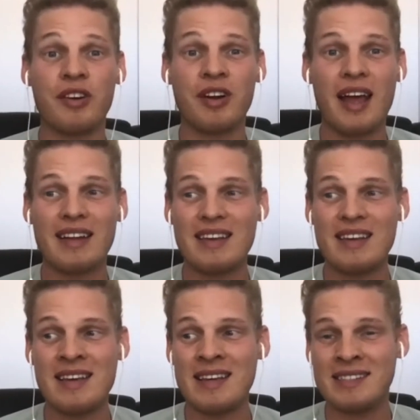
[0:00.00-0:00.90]
and
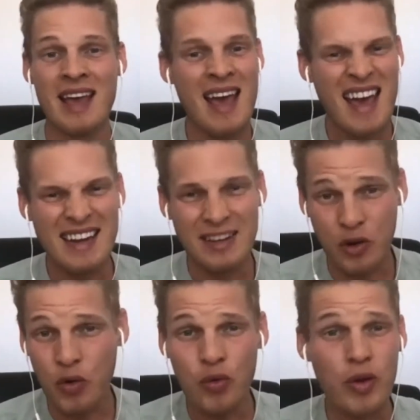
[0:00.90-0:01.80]
he is an
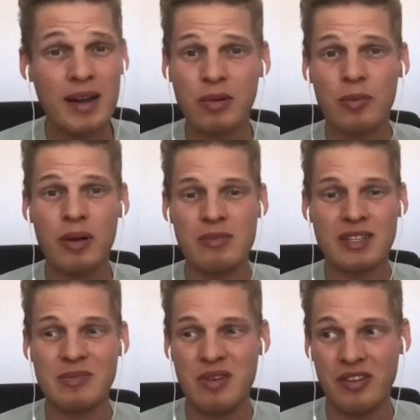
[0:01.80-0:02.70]
incredible public
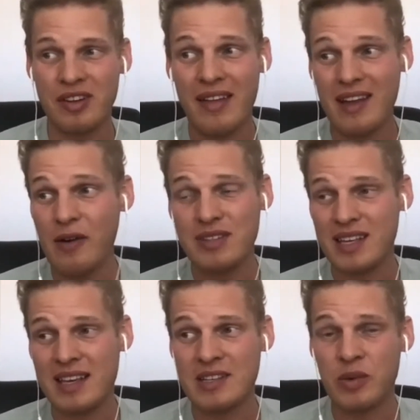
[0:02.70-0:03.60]
speaker. I would say
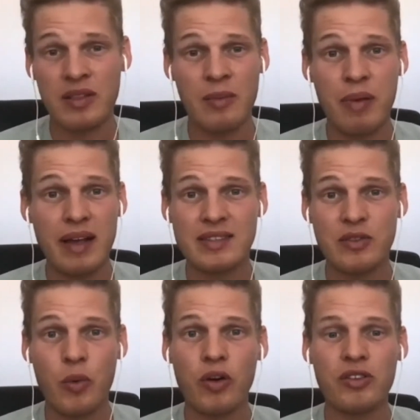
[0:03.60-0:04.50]
he's one of the best in the
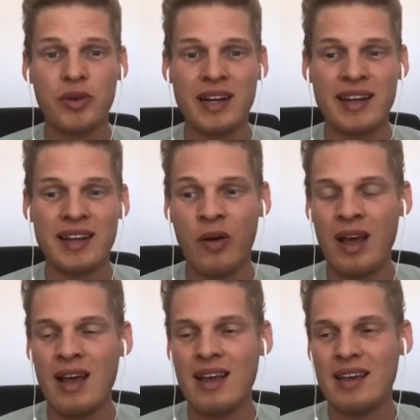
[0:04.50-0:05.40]
world right now.
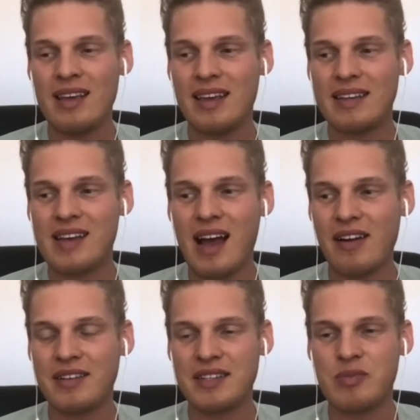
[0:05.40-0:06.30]
He gets
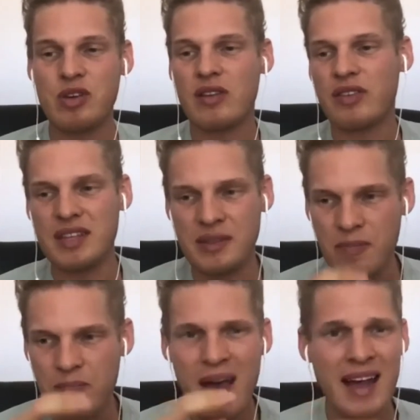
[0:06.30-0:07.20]
hired to speak for these
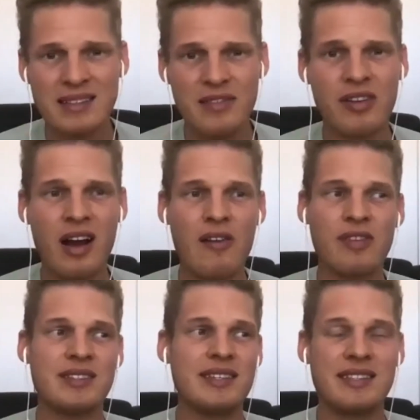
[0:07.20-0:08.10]
massive
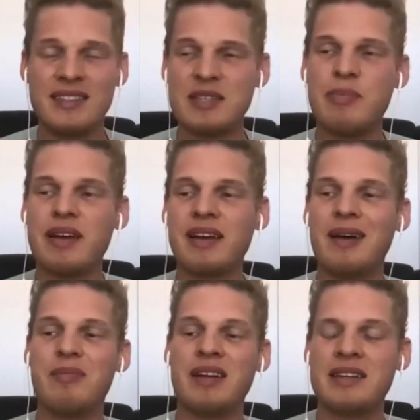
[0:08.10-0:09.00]
conferences and these big
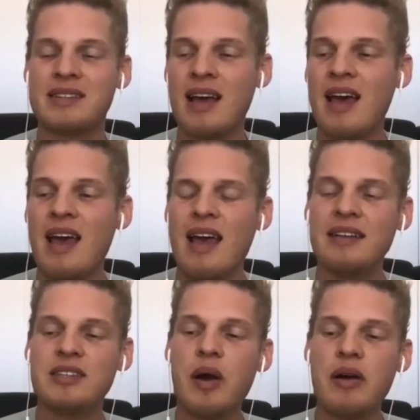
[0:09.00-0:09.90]
companies. And
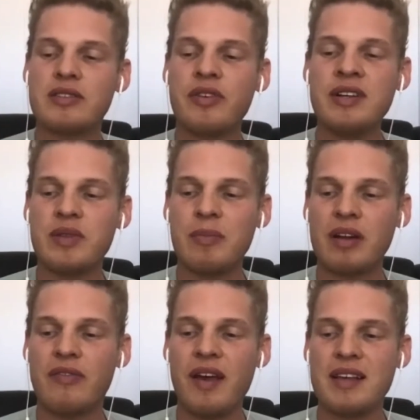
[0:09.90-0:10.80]
so I was friends with him on
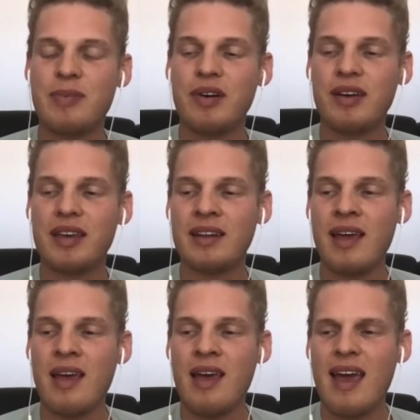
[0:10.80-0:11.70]
Facebook,
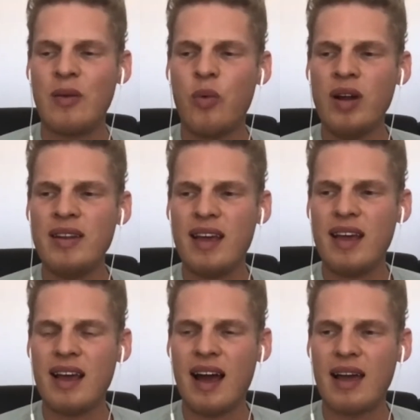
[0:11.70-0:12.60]
and one
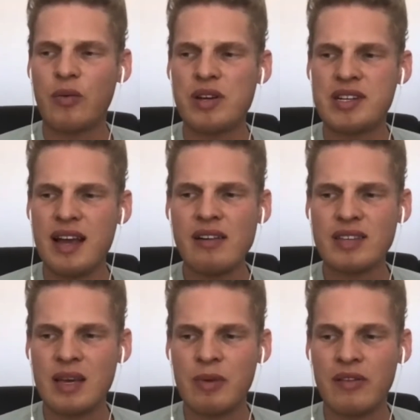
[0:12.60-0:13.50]
day I reached out to
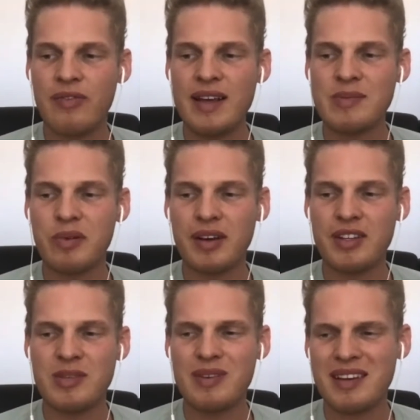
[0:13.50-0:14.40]
him on Facebook
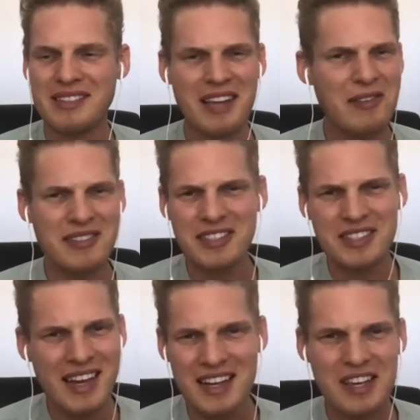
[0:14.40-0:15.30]
just because I was just
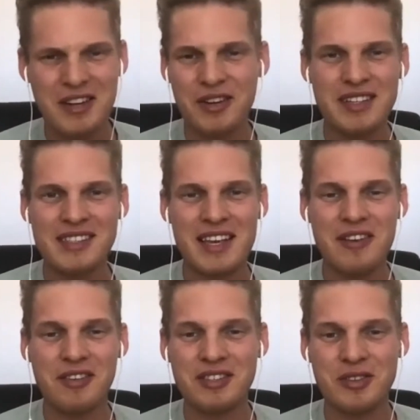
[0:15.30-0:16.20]
kind of curious to hear
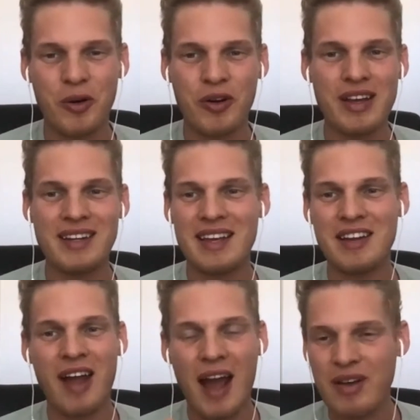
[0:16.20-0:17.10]
his story and to
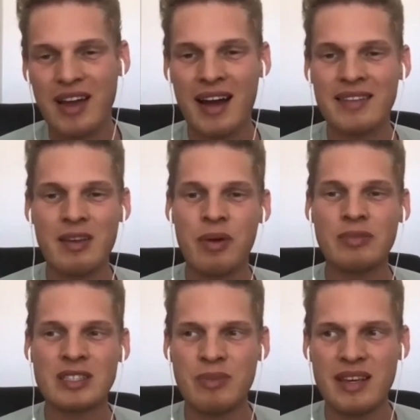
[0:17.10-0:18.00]
hear how he got into
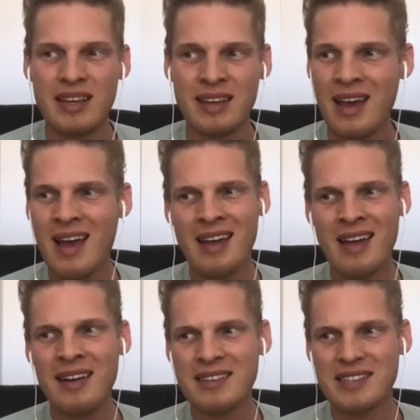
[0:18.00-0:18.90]
public speaking.
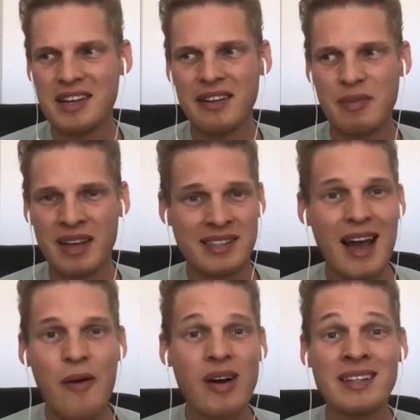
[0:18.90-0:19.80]
Not necessarily because I
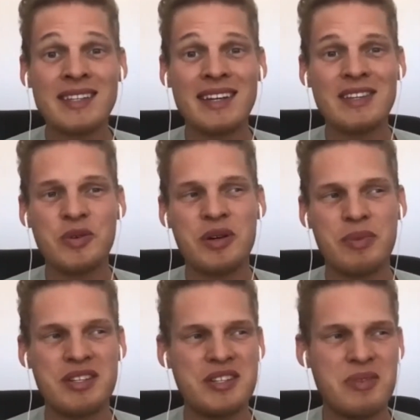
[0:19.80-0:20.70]
wanted to get into it, but
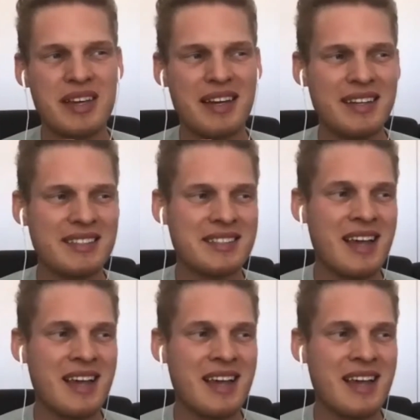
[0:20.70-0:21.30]
just because